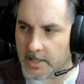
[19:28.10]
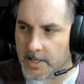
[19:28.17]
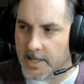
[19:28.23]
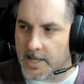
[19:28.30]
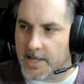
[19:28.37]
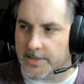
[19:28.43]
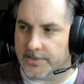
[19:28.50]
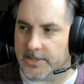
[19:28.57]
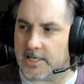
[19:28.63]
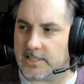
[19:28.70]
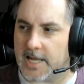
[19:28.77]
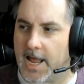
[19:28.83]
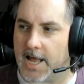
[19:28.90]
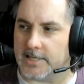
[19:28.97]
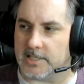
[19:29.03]
This
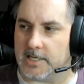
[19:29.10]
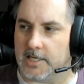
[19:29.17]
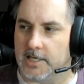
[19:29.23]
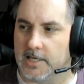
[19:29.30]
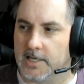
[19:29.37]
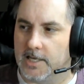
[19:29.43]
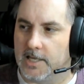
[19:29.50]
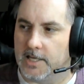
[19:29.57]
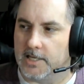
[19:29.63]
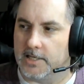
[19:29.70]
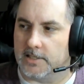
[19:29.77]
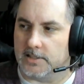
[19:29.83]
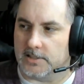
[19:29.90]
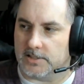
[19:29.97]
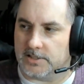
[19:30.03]
has the
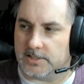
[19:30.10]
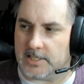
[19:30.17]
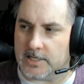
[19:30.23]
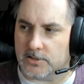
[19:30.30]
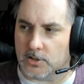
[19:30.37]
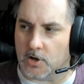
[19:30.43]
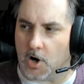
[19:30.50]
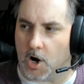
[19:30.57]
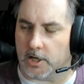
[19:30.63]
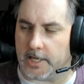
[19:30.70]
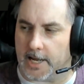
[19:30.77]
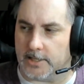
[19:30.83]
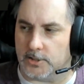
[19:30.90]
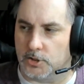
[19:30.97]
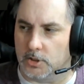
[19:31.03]
Caesar
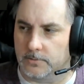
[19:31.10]
Archangel,